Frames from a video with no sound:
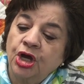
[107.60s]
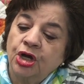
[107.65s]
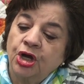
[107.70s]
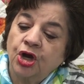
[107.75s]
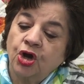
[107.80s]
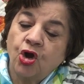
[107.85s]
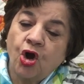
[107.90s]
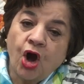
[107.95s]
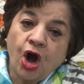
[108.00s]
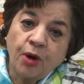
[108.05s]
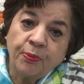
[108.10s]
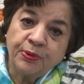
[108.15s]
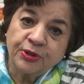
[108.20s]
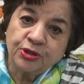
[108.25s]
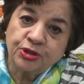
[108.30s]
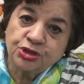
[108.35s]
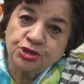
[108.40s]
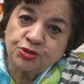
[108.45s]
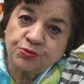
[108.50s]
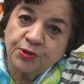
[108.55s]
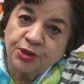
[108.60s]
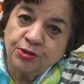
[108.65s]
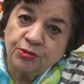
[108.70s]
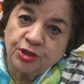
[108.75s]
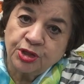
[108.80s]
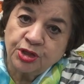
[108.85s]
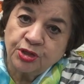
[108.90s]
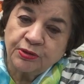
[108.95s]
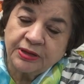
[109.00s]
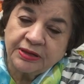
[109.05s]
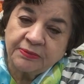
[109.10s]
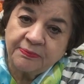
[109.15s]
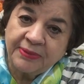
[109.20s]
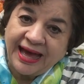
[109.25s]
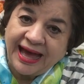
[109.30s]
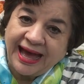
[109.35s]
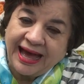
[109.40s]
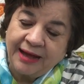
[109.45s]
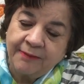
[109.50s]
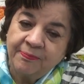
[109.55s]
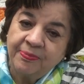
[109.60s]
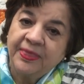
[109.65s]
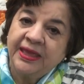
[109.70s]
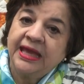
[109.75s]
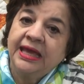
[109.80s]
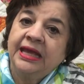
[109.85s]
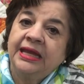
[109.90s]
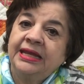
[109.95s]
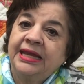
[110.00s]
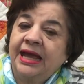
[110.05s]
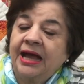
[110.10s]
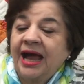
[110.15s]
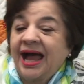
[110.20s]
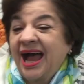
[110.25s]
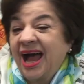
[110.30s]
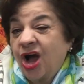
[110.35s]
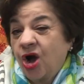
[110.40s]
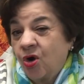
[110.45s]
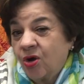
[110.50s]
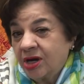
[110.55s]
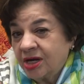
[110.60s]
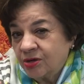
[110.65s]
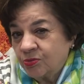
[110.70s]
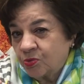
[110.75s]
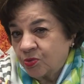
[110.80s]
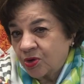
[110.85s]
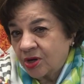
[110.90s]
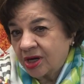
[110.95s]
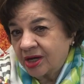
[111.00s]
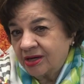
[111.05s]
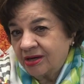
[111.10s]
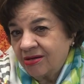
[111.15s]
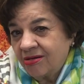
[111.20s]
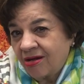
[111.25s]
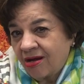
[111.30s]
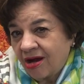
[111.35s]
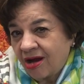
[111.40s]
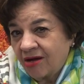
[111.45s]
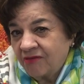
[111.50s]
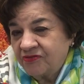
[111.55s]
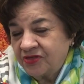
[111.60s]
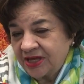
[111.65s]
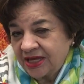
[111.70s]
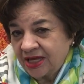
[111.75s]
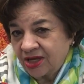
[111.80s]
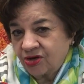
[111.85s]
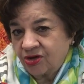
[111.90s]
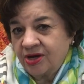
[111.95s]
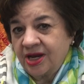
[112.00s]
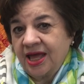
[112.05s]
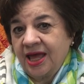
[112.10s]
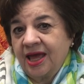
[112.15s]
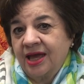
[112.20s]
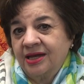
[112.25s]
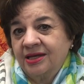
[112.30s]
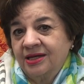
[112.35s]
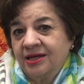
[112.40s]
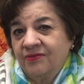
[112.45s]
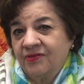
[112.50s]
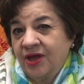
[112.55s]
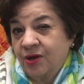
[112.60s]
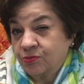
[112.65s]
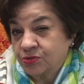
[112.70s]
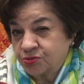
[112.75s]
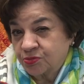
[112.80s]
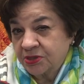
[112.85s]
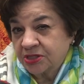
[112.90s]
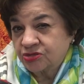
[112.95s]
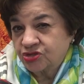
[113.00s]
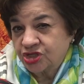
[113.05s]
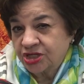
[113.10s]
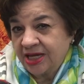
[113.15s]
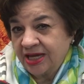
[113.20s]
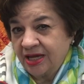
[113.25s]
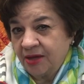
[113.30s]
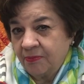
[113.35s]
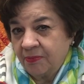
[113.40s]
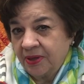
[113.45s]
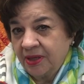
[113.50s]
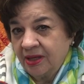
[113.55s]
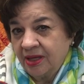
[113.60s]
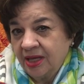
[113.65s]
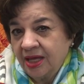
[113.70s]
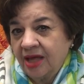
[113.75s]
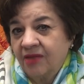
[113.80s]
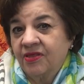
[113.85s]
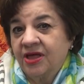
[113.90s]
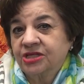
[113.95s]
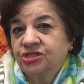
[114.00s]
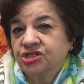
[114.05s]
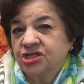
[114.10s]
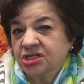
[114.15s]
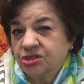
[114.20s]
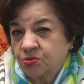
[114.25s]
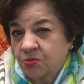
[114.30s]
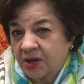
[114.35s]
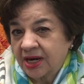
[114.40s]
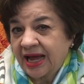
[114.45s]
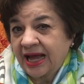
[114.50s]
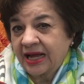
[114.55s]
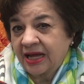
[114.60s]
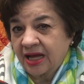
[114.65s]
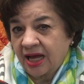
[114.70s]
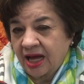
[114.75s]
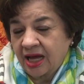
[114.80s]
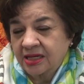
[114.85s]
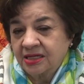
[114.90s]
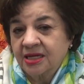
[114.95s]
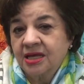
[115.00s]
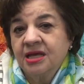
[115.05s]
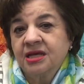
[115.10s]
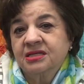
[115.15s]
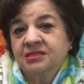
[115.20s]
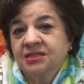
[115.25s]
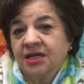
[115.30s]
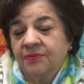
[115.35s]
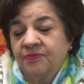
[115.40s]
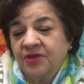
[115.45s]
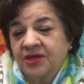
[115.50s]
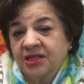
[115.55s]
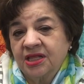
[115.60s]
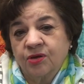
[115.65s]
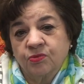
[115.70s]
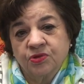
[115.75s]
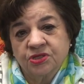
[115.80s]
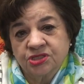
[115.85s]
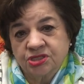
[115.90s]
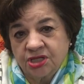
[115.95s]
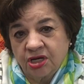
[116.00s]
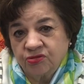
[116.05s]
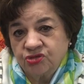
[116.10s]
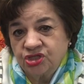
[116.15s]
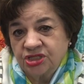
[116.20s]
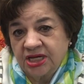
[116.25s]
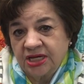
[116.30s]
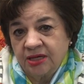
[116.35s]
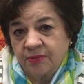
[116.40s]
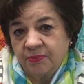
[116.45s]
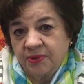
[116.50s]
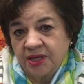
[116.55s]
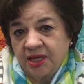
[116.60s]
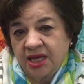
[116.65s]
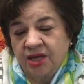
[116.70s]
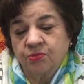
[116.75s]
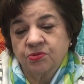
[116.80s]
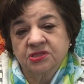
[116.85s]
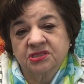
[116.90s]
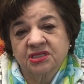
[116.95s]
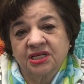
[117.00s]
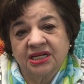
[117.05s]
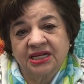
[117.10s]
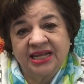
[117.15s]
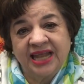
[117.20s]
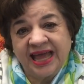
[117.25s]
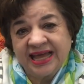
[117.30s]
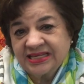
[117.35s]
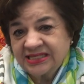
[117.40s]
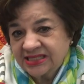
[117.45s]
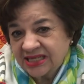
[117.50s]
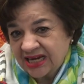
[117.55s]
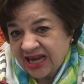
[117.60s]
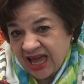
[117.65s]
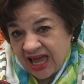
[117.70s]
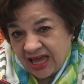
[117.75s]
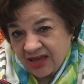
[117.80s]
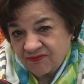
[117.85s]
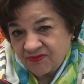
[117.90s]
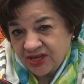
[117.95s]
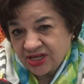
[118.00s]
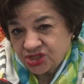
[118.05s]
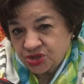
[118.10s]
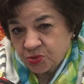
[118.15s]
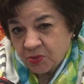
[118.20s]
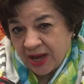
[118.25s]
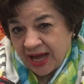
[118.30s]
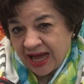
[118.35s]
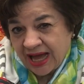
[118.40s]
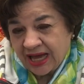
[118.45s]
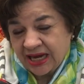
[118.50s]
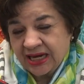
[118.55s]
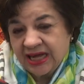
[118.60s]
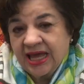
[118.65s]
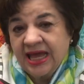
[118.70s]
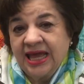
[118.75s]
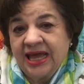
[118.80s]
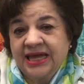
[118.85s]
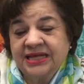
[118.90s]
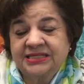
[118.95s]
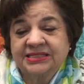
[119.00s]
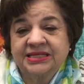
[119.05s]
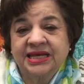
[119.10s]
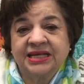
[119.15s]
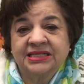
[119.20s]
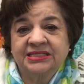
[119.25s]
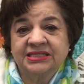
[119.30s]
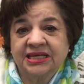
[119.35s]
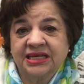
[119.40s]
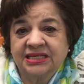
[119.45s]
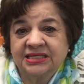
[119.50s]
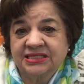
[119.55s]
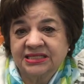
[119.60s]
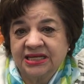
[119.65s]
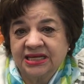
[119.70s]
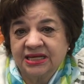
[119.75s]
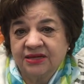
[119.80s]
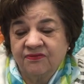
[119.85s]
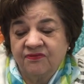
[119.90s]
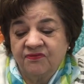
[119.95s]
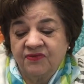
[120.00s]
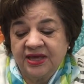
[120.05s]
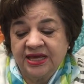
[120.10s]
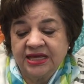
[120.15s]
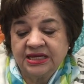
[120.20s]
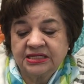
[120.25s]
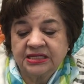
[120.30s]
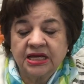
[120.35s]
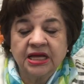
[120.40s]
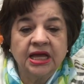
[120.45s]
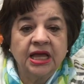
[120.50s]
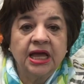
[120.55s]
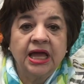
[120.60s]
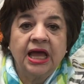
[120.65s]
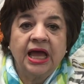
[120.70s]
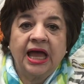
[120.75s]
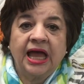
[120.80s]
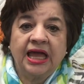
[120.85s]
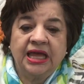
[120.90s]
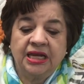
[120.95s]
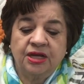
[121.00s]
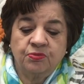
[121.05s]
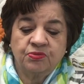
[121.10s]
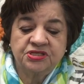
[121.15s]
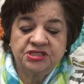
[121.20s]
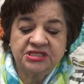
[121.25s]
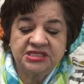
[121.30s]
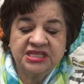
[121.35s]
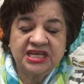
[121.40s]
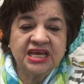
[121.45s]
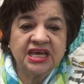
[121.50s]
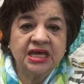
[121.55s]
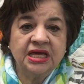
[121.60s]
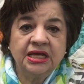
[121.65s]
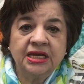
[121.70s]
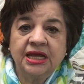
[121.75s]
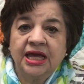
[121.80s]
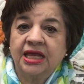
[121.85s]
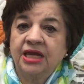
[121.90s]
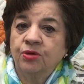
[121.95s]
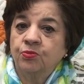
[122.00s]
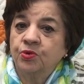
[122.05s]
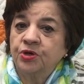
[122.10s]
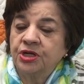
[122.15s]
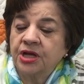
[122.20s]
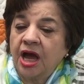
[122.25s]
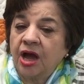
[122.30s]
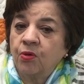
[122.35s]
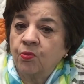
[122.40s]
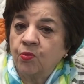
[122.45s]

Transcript: carpenter's ruler you can buy. Now, I ordered one off the internet that was real cheap, and that's just what I got. Something that was so cheap, it was less than a ½ inch wide, it said 16 feet, and it was thin and it would not